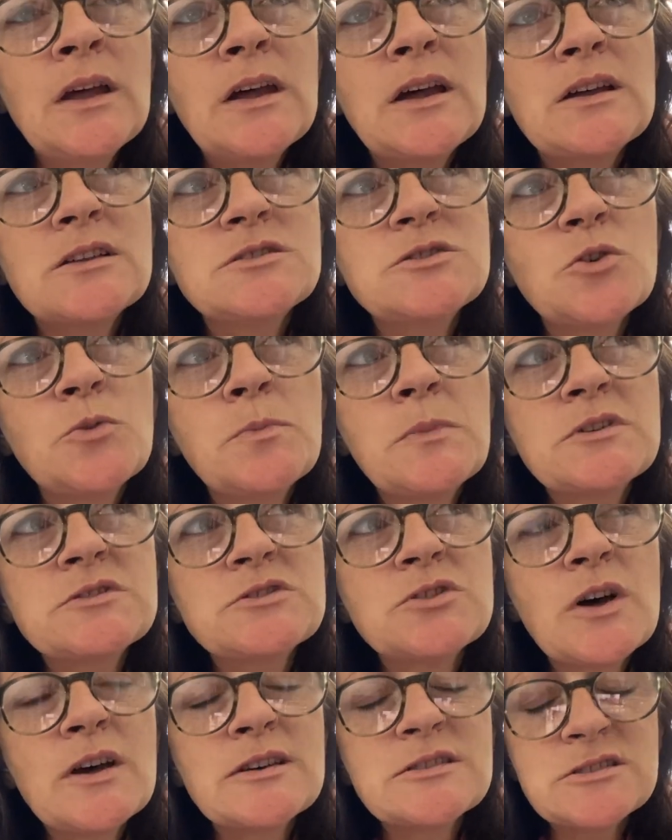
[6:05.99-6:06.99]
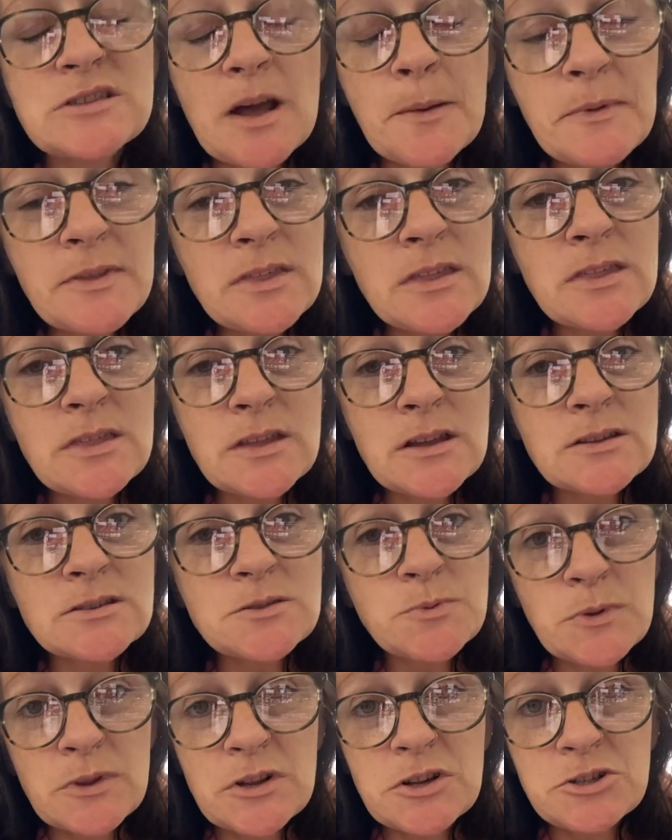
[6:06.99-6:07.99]
It's almost like some of the
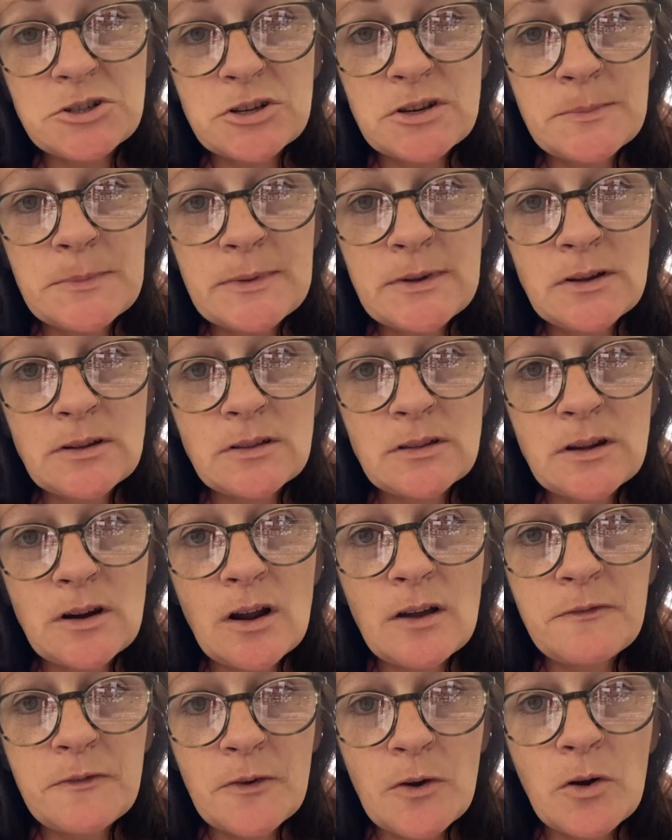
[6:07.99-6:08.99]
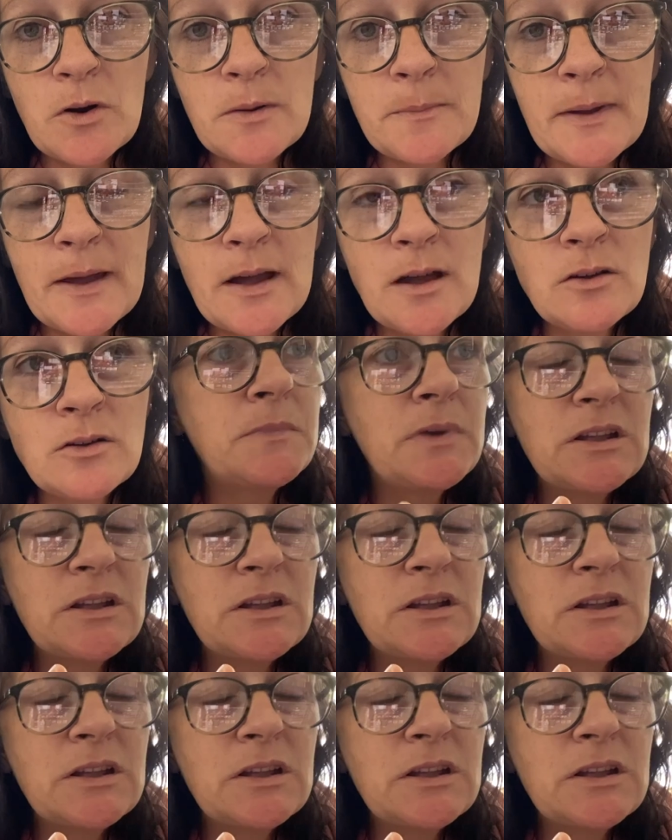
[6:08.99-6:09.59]
things were legitimate that I forgot about.